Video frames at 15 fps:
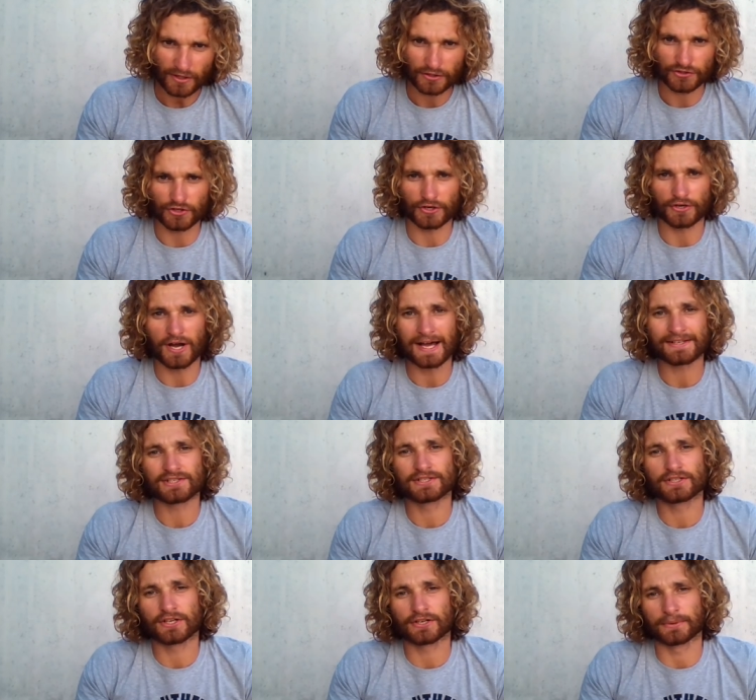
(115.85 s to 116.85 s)
So you're not
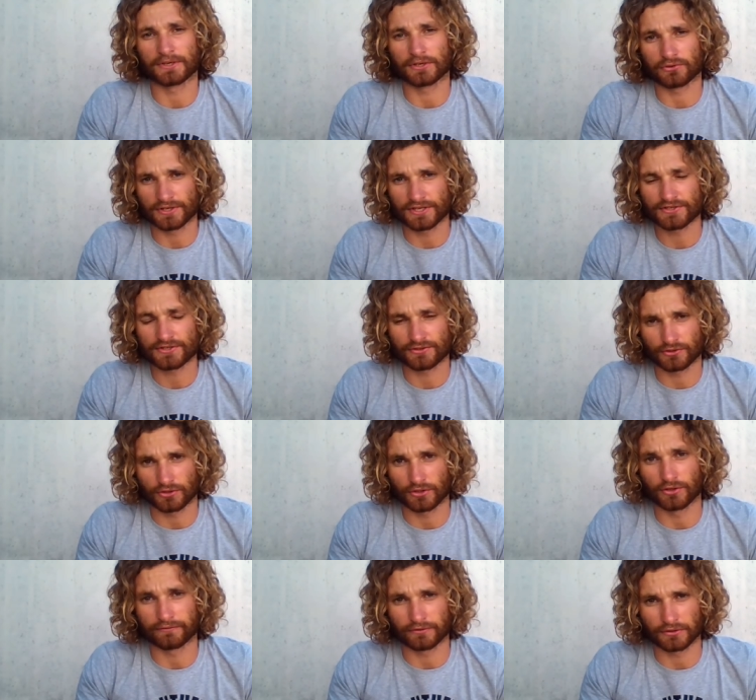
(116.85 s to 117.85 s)
actually going to increase your
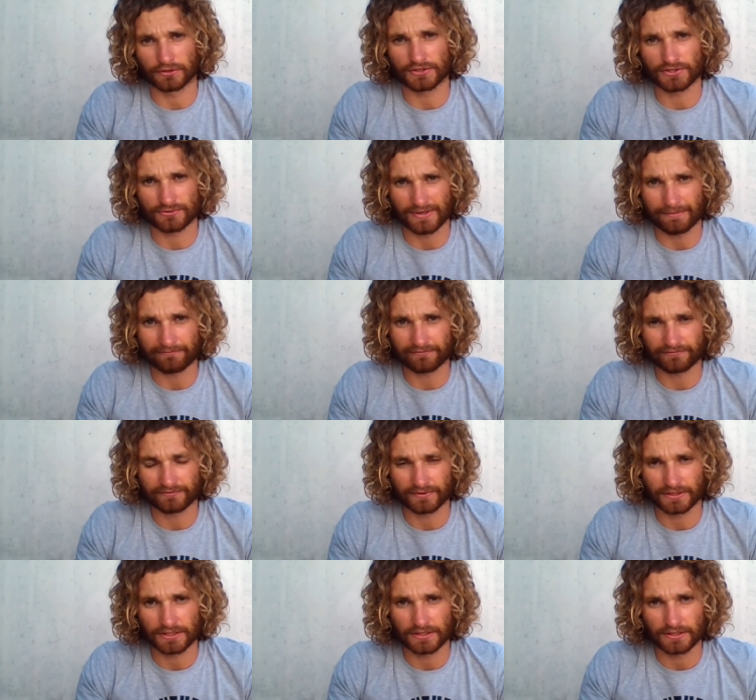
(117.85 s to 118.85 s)
overall strength.
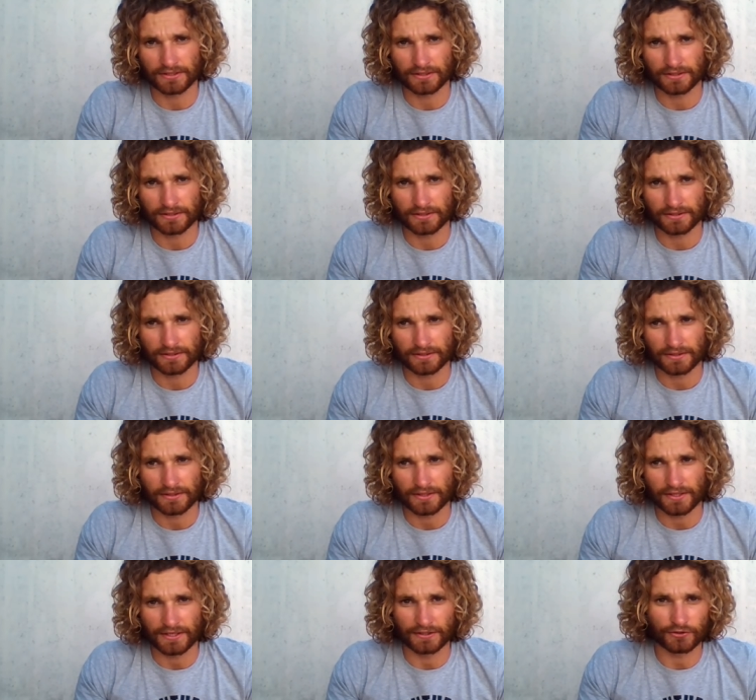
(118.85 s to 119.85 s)

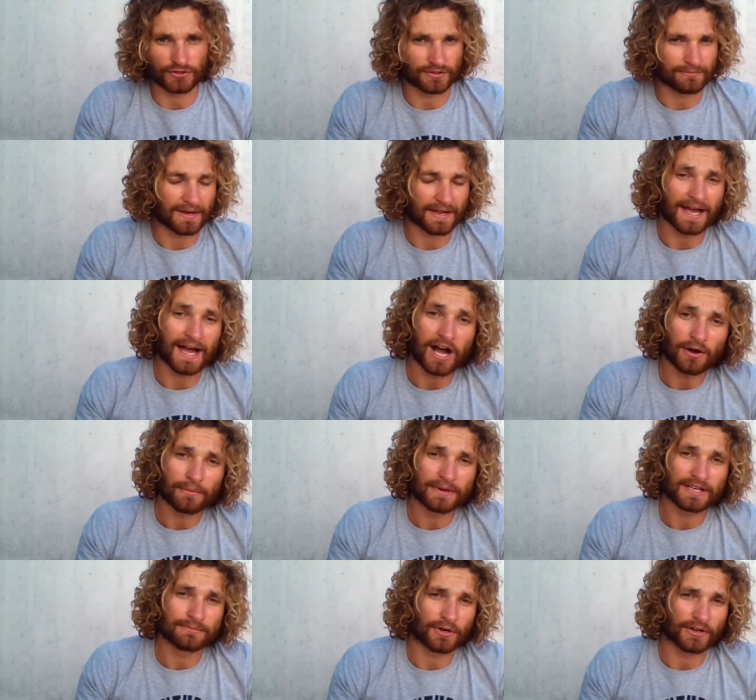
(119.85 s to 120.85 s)
It doesn't matter how
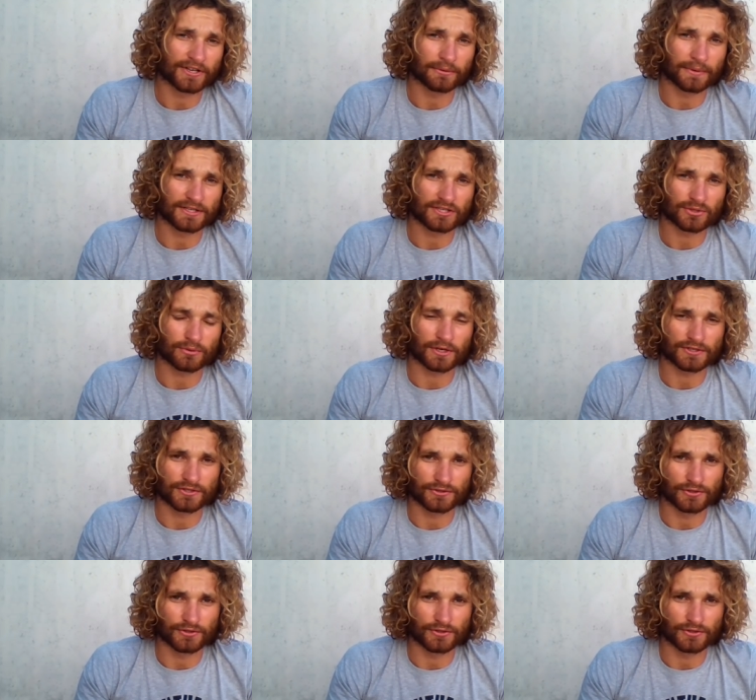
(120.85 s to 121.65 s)
many body weight squats you